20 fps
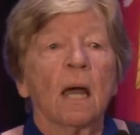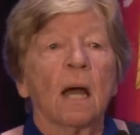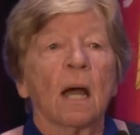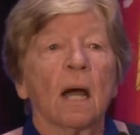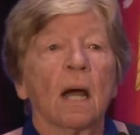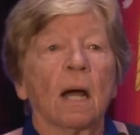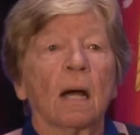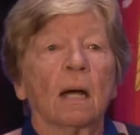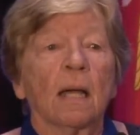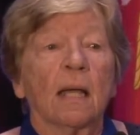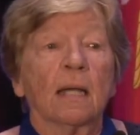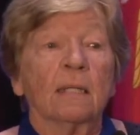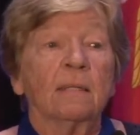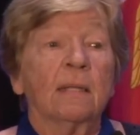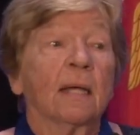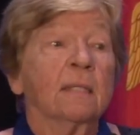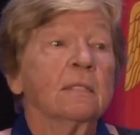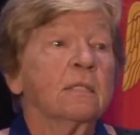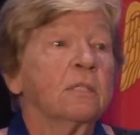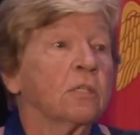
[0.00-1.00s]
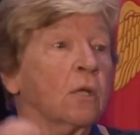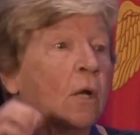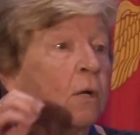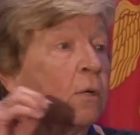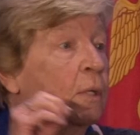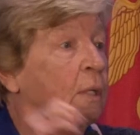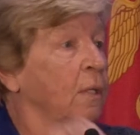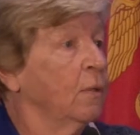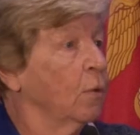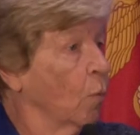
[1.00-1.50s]
and then
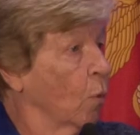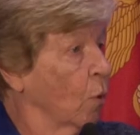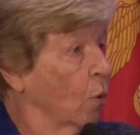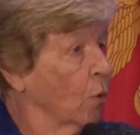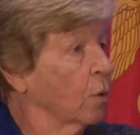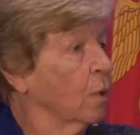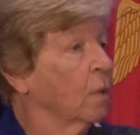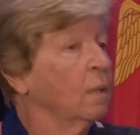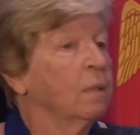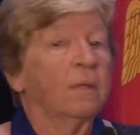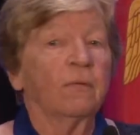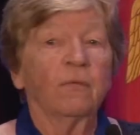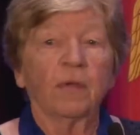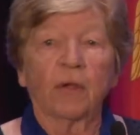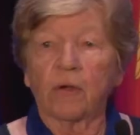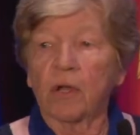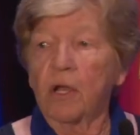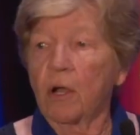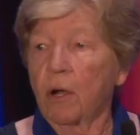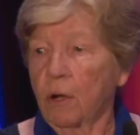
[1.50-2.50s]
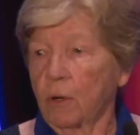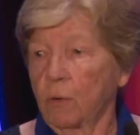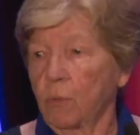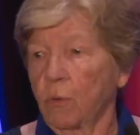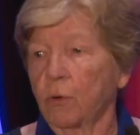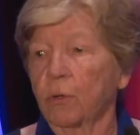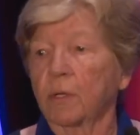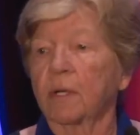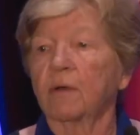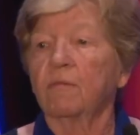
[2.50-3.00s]
started the very hard
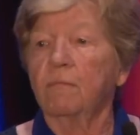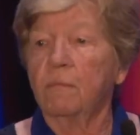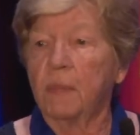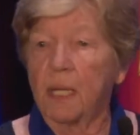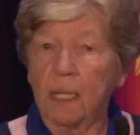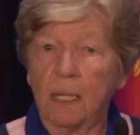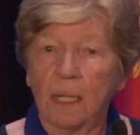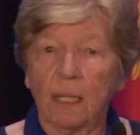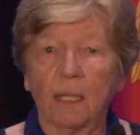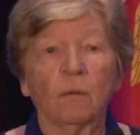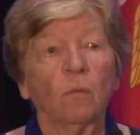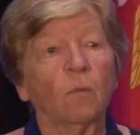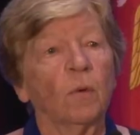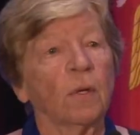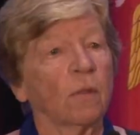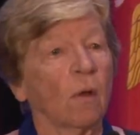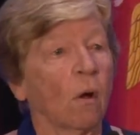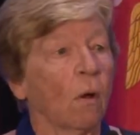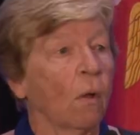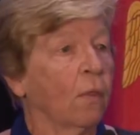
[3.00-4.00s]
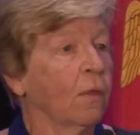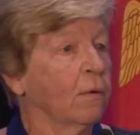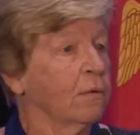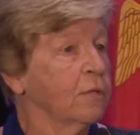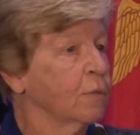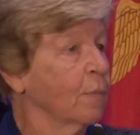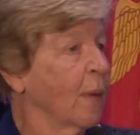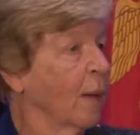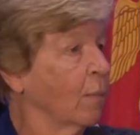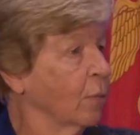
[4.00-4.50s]
work of meeting with all
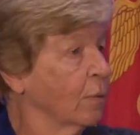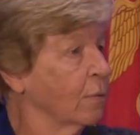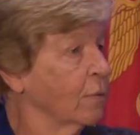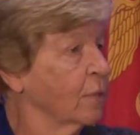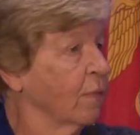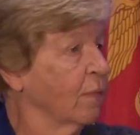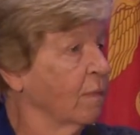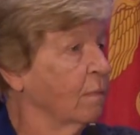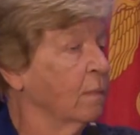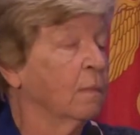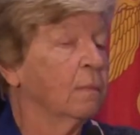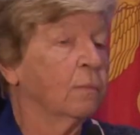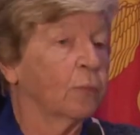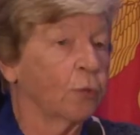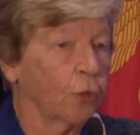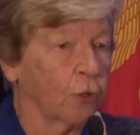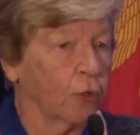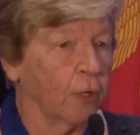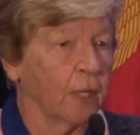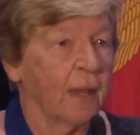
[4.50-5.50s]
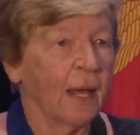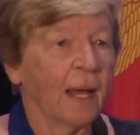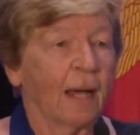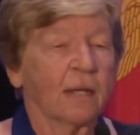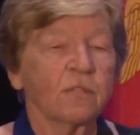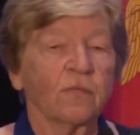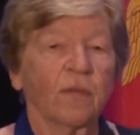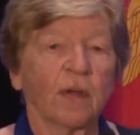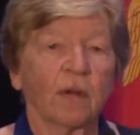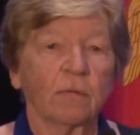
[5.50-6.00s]
those members, of particularly the
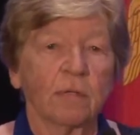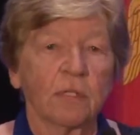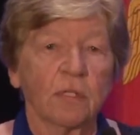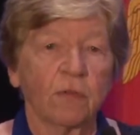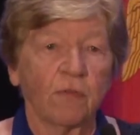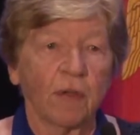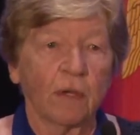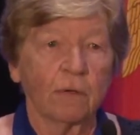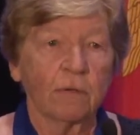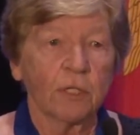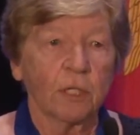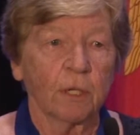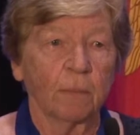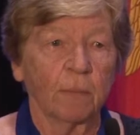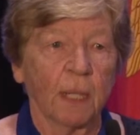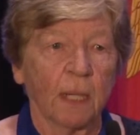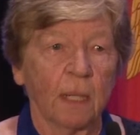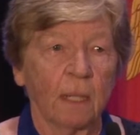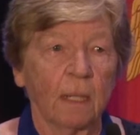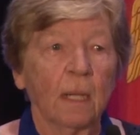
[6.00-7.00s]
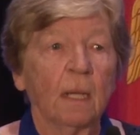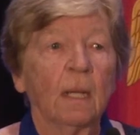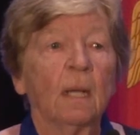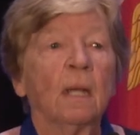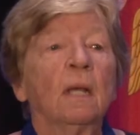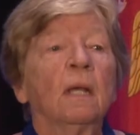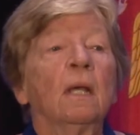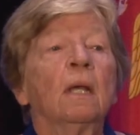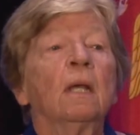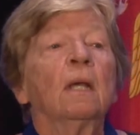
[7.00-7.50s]
House Veterans Affairs Committee,
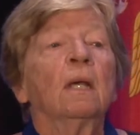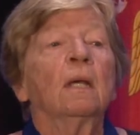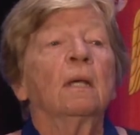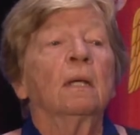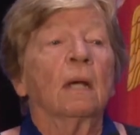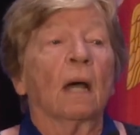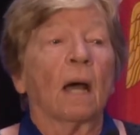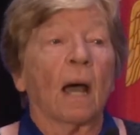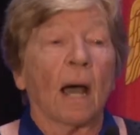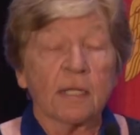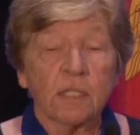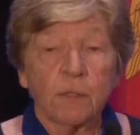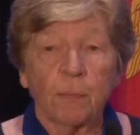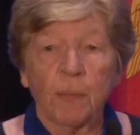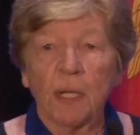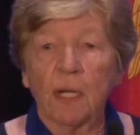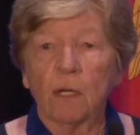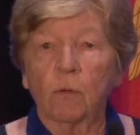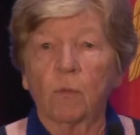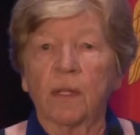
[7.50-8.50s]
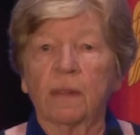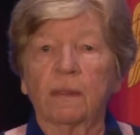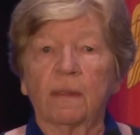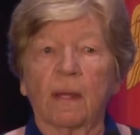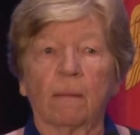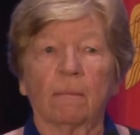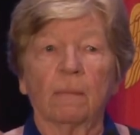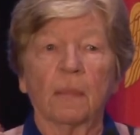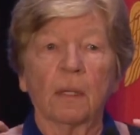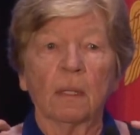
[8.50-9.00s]
us meeting with
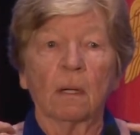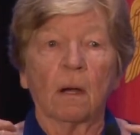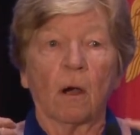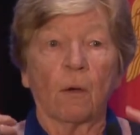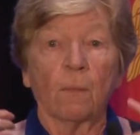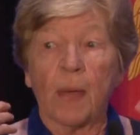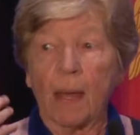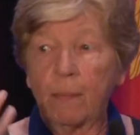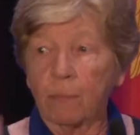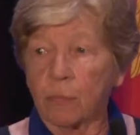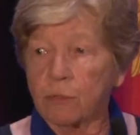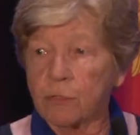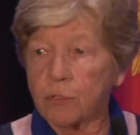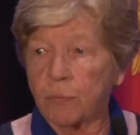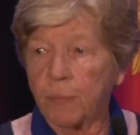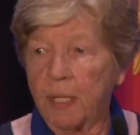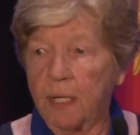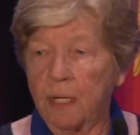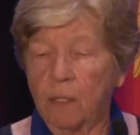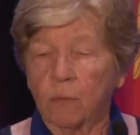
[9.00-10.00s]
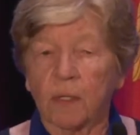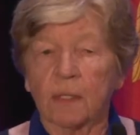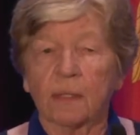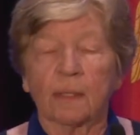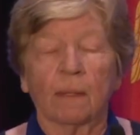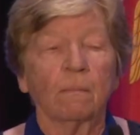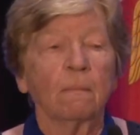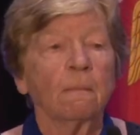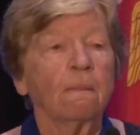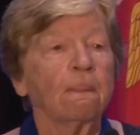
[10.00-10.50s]
them, our members meeting with
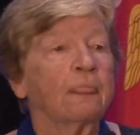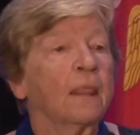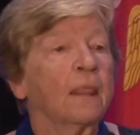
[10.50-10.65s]
them.